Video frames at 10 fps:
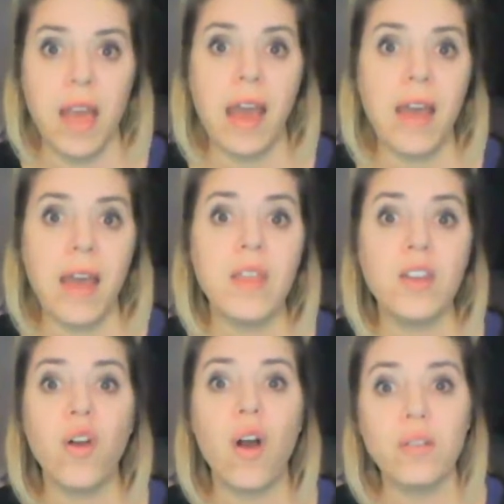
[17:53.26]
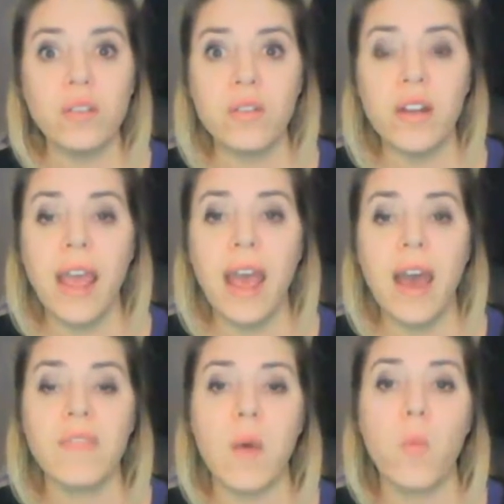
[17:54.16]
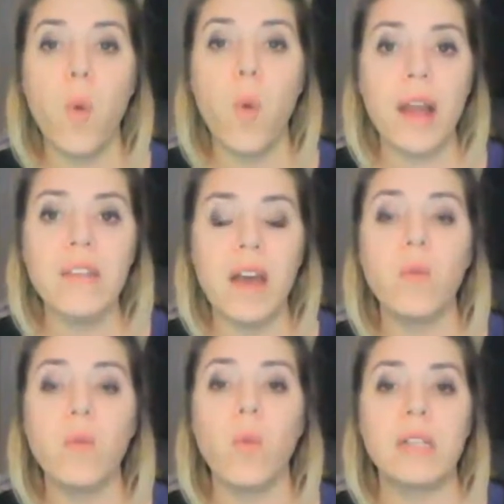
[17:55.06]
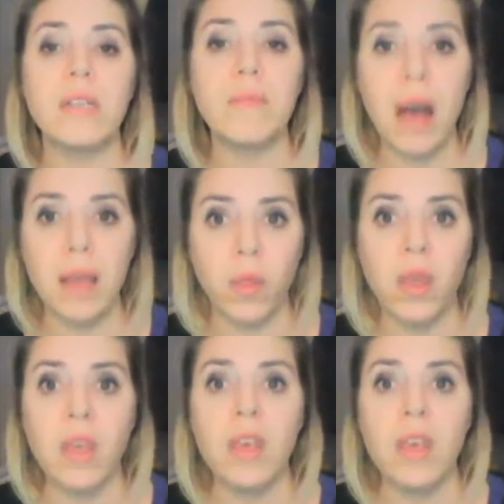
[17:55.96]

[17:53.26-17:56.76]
And then you're also going to have that one event once a month.